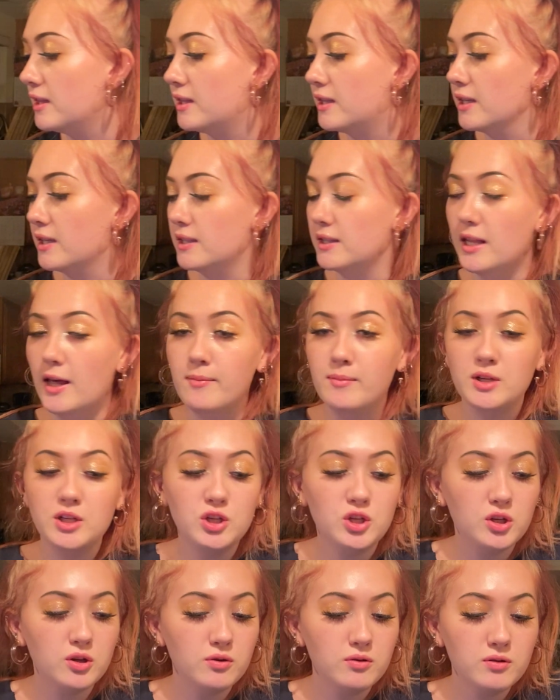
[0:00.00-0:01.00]
the lemon
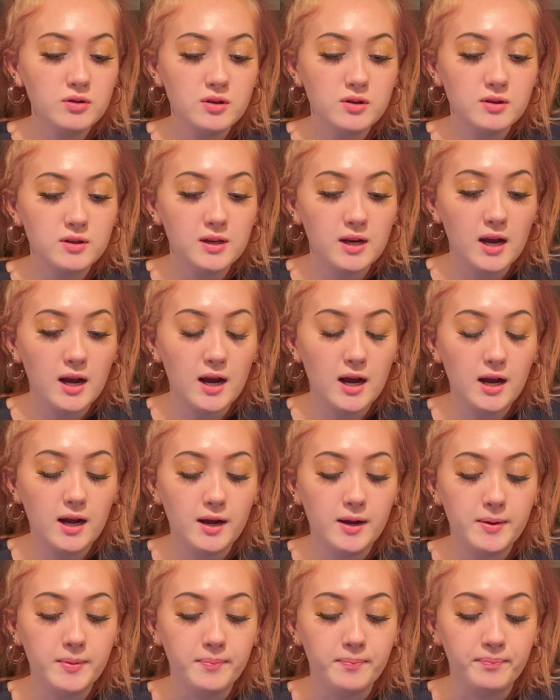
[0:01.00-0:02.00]
juice,
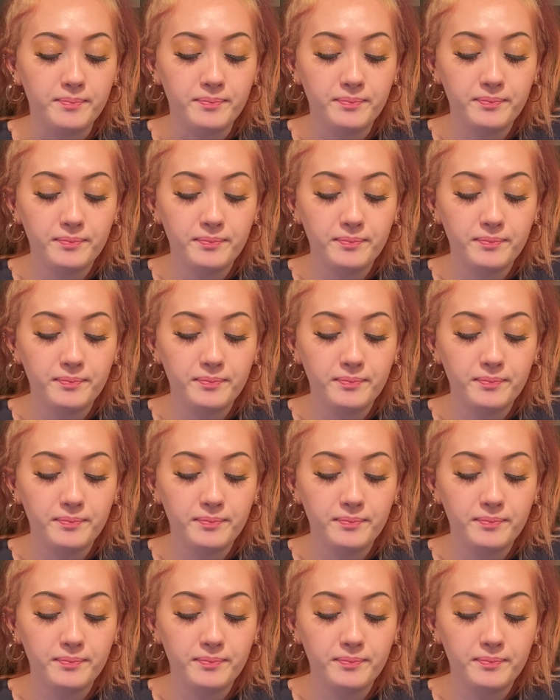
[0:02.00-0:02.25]
but